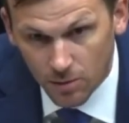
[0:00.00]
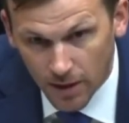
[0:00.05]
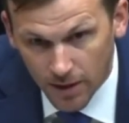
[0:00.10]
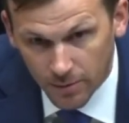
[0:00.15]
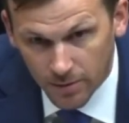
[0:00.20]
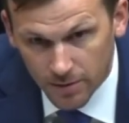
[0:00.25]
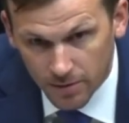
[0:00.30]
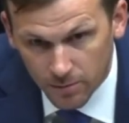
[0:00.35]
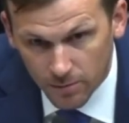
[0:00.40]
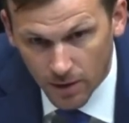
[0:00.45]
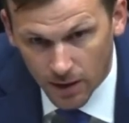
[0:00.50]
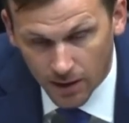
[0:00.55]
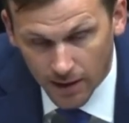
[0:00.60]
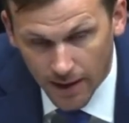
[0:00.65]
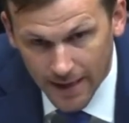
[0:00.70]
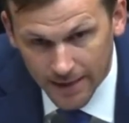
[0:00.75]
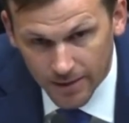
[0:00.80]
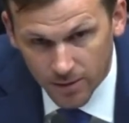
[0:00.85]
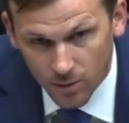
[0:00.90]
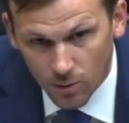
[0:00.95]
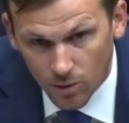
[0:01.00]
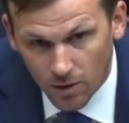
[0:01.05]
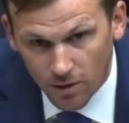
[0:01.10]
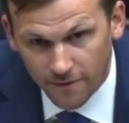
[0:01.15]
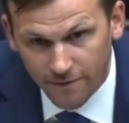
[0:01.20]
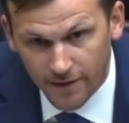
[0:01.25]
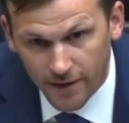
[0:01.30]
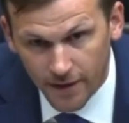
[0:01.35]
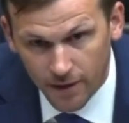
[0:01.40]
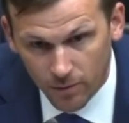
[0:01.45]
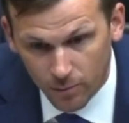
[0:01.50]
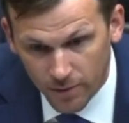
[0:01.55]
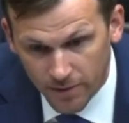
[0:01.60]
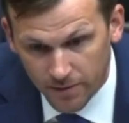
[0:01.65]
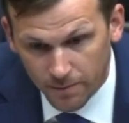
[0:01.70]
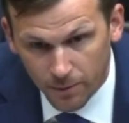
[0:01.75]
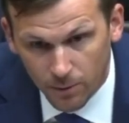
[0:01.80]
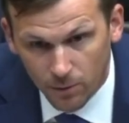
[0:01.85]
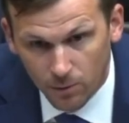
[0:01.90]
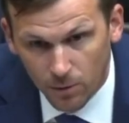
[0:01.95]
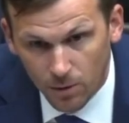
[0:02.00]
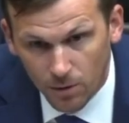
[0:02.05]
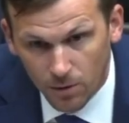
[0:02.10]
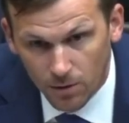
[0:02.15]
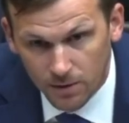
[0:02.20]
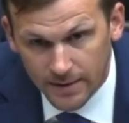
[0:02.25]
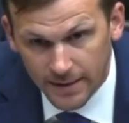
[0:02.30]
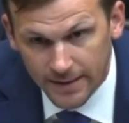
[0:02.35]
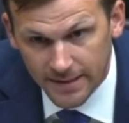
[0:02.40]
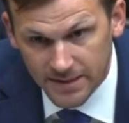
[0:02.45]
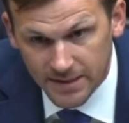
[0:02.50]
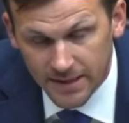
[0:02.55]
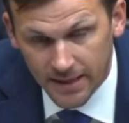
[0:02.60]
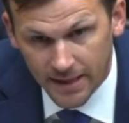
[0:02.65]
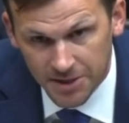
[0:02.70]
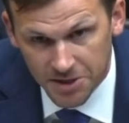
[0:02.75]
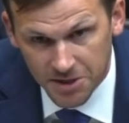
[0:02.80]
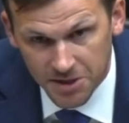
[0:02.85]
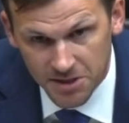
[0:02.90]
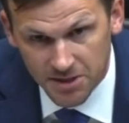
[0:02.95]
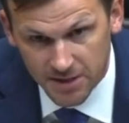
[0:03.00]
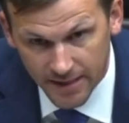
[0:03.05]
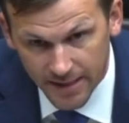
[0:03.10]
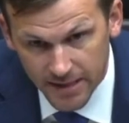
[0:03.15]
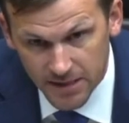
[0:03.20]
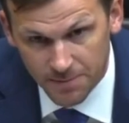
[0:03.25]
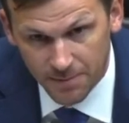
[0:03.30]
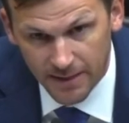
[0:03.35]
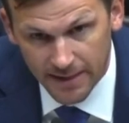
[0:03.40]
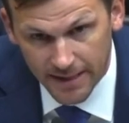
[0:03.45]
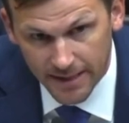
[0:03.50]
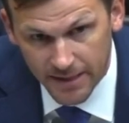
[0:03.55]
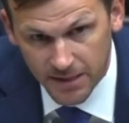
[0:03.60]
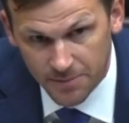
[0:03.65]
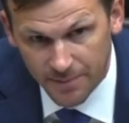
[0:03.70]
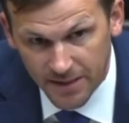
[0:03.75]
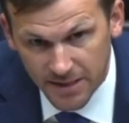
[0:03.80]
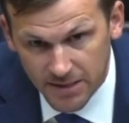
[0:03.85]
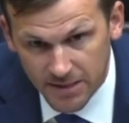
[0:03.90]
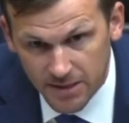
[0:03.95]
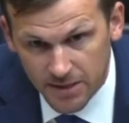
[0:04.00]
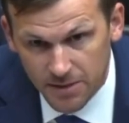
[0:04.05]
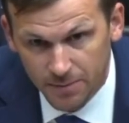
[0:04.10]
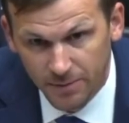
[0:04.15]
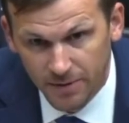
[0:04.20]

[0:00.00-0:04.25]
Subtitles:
I would add the qualifier with parole that it's not just a case-by-case basis,